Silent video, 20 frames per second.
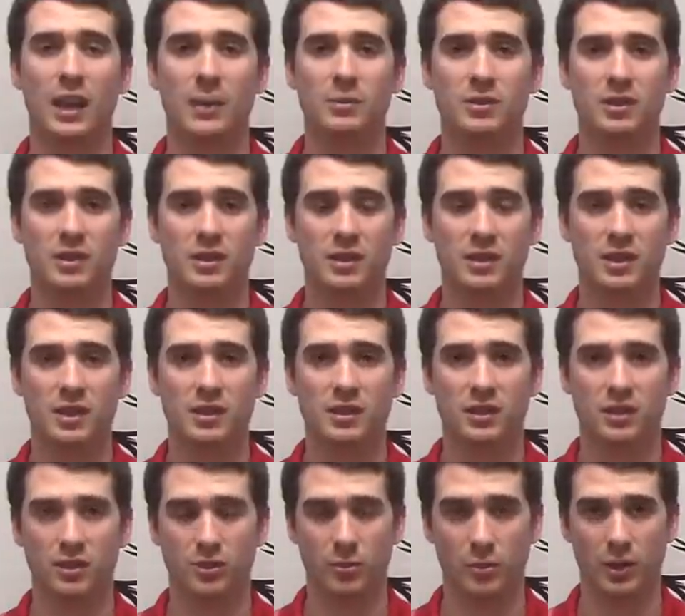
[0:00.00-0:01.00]
games of the
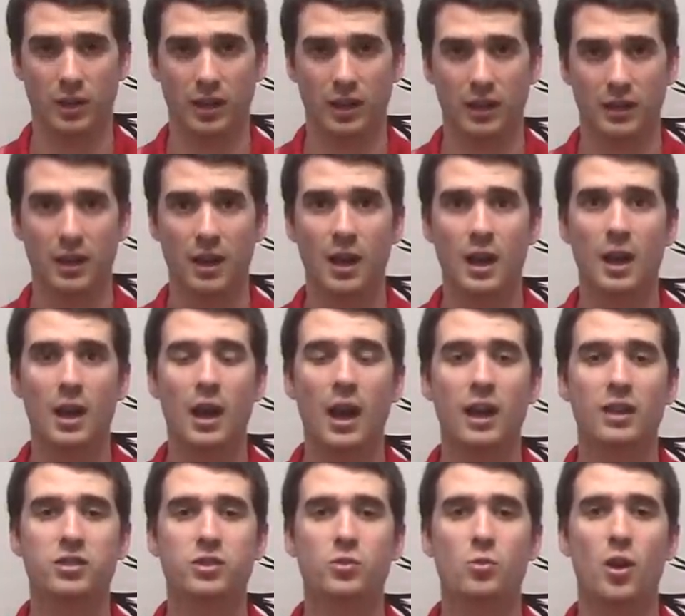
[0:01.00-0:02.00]
season this weekend
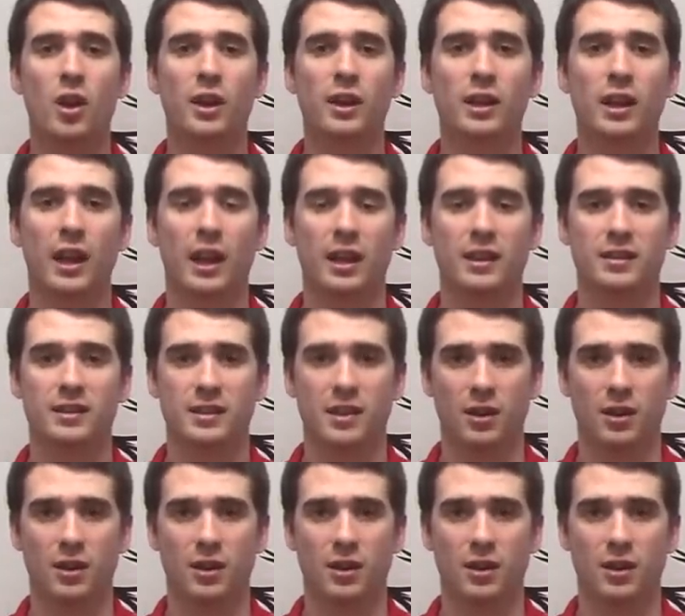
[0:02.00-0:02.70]
at Sewanee and